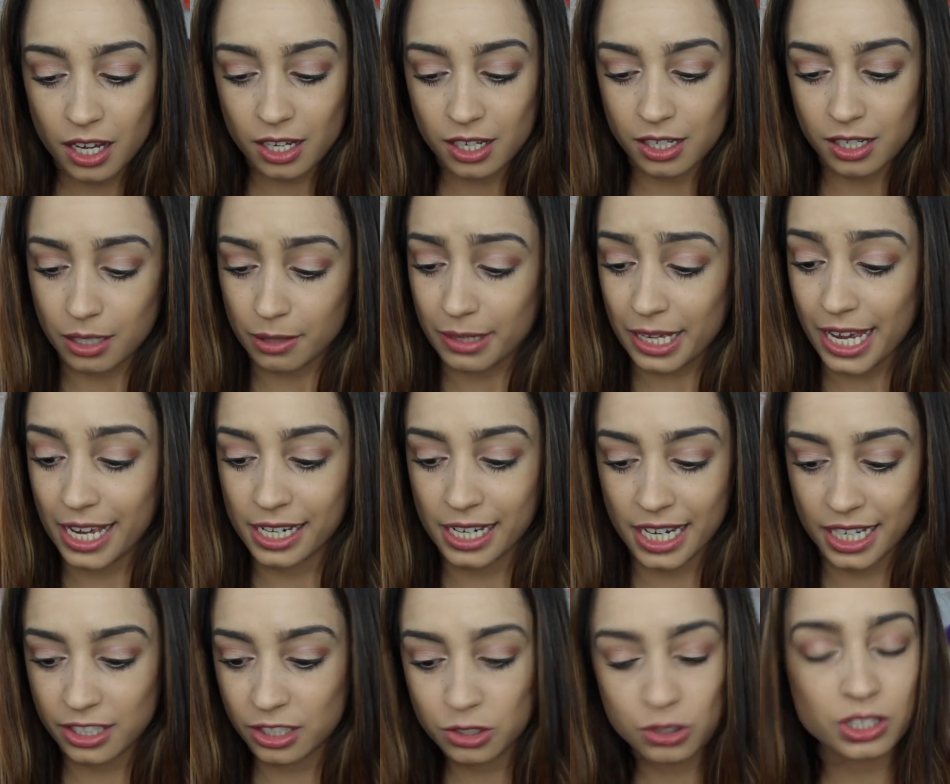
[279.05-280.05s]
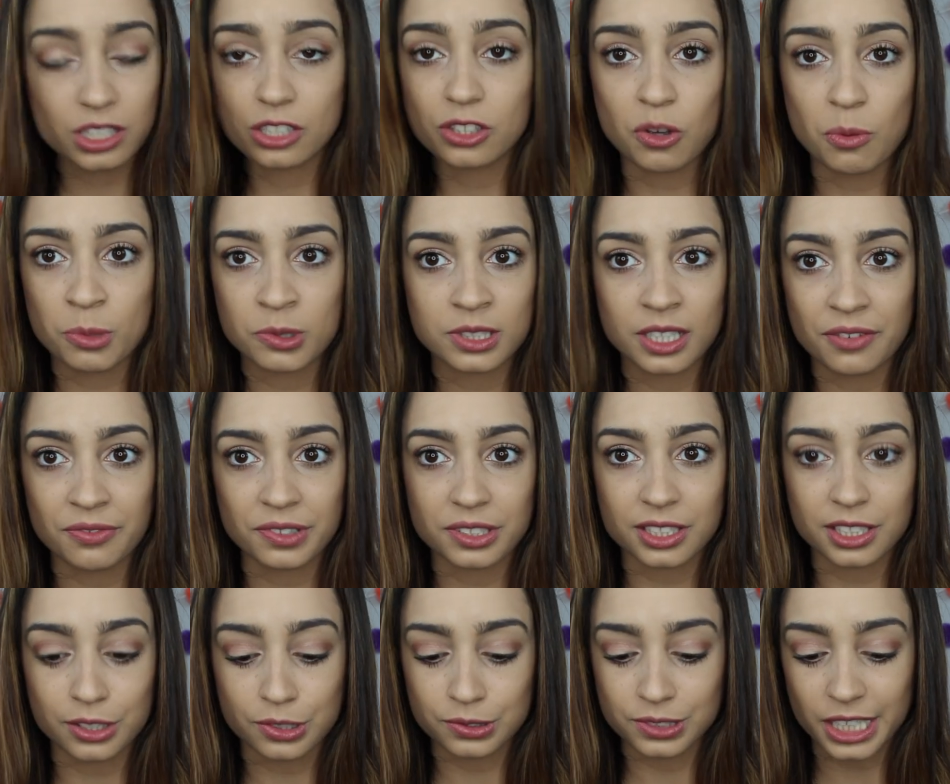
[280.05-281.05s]
Uh, and I use this almost every
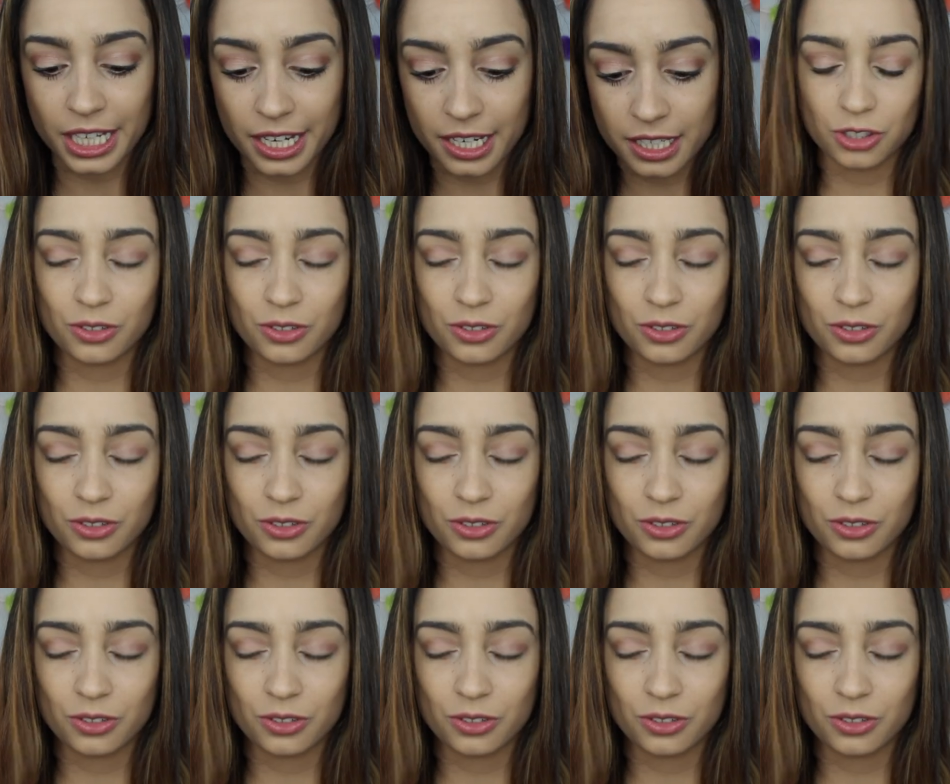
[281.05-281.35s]
single day.